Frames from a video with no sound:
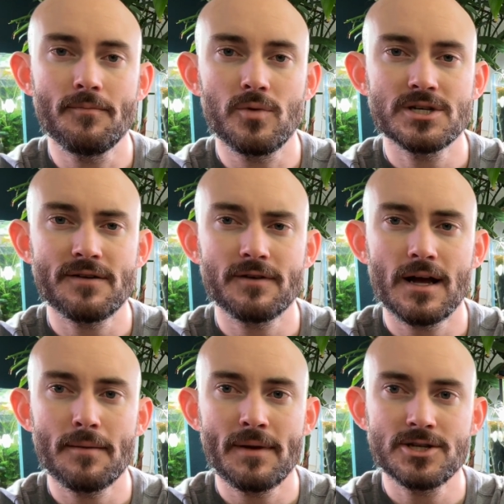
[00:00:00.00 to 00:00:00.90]
which I
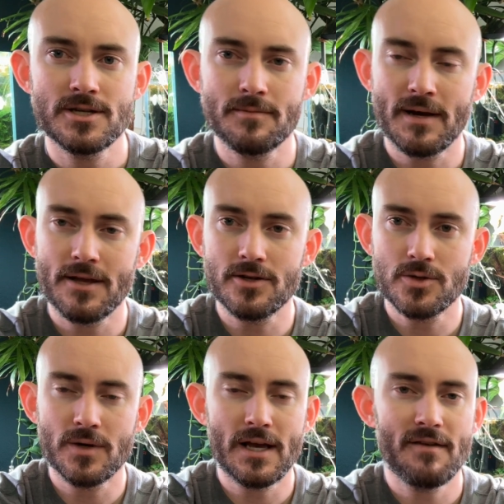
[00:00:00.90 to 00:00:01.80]
forgot to mention in my other
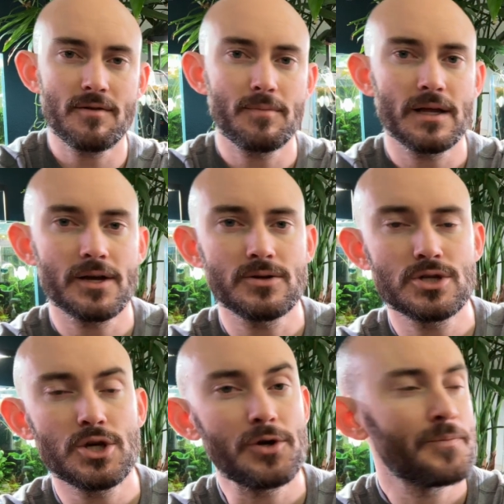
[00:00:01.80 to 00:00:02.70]
20. I have a pleco
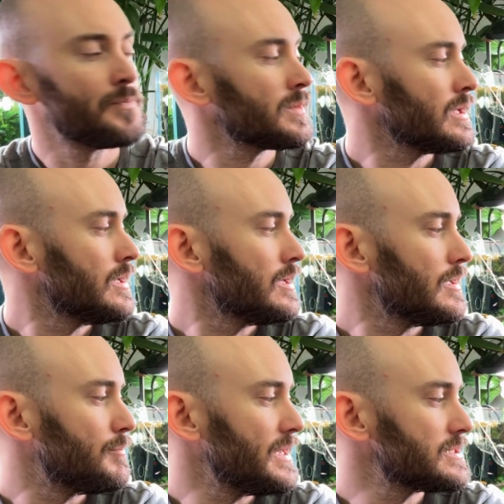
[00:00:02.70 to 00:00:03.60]
too.
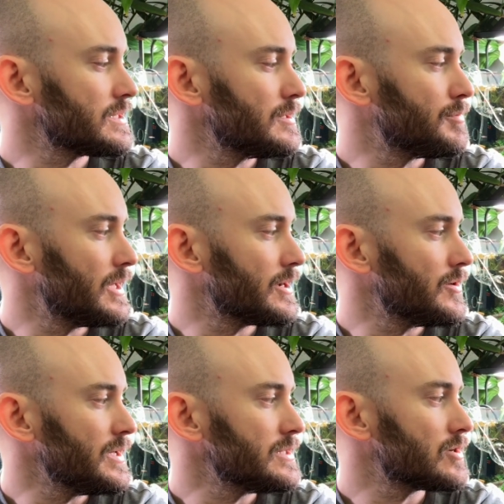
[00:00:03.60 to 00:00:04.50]
Basically, the
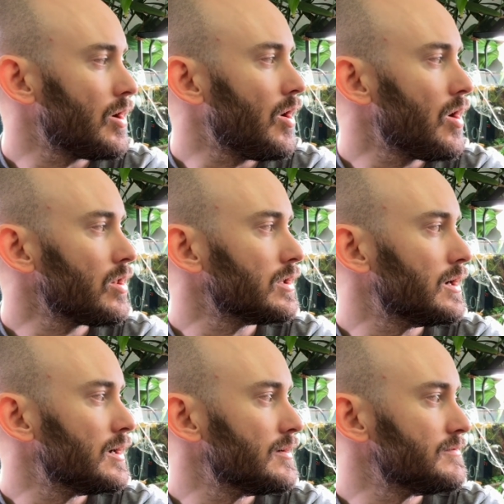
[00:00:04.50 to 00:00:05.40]
pleco eats all
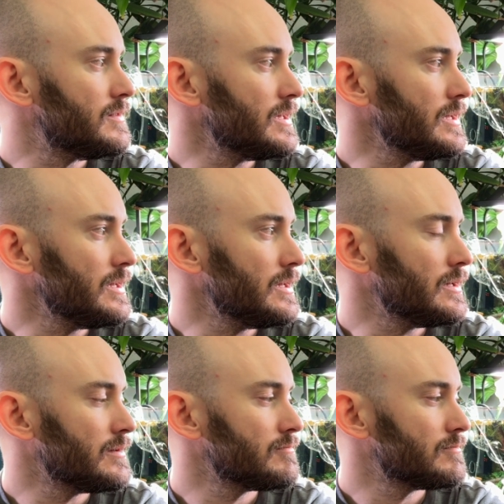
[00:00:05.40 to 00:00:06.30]
of
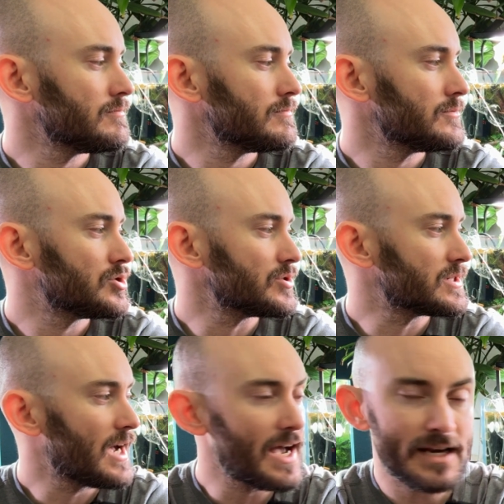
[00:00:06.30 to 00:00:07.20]
the
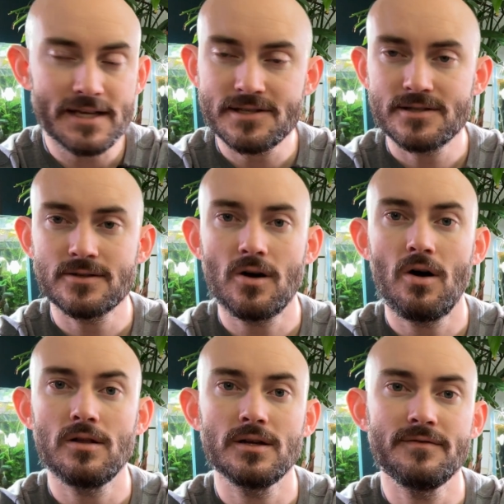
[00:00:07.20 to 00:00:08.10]
Gertitis,
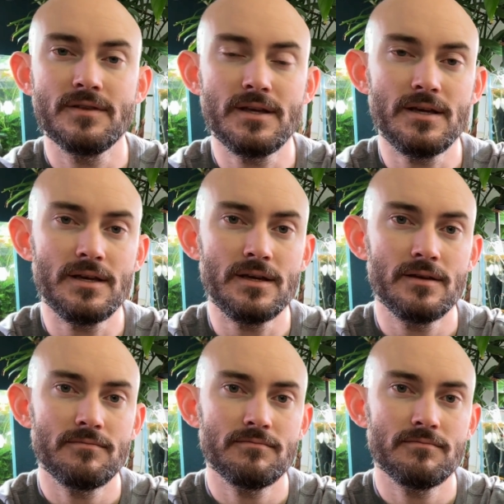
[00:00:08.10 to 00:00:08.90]
all of the